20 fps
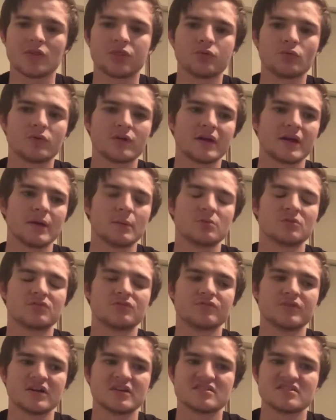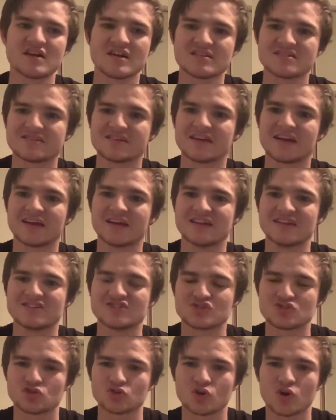I thought he was fantastic, and
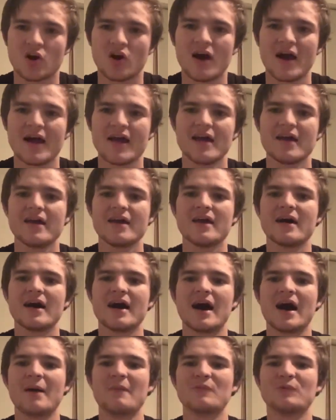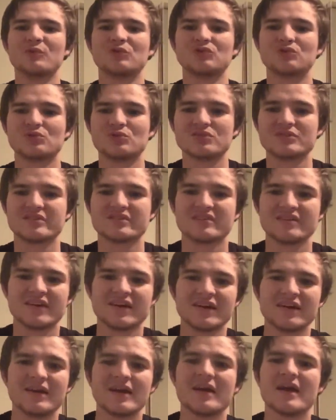his try, it was good to
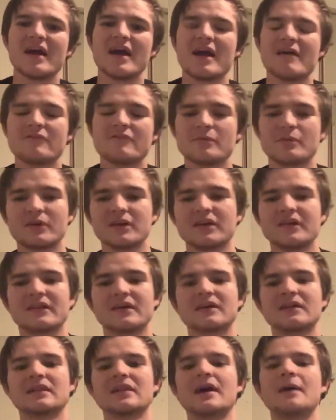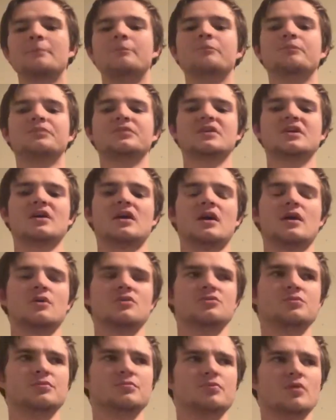see everybody at the club. I
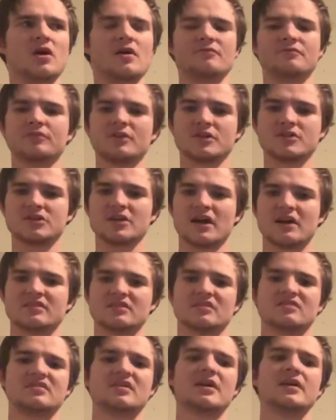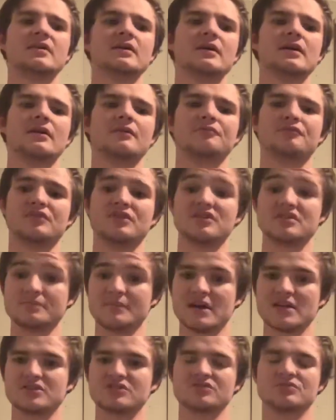was with Brian Fletcher, as I said, for this
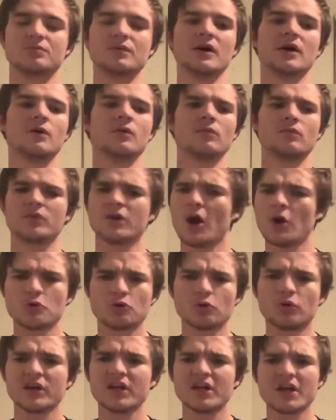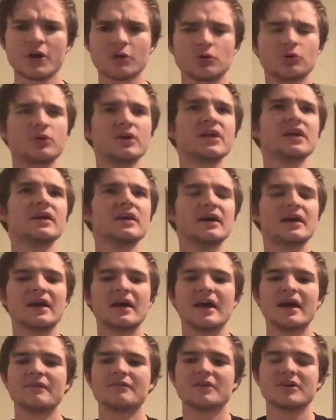match as well. Go Cookie, go Cookie.
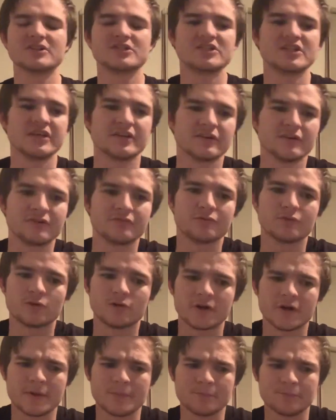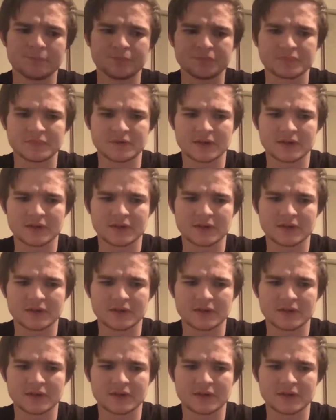Everyone cheering for him.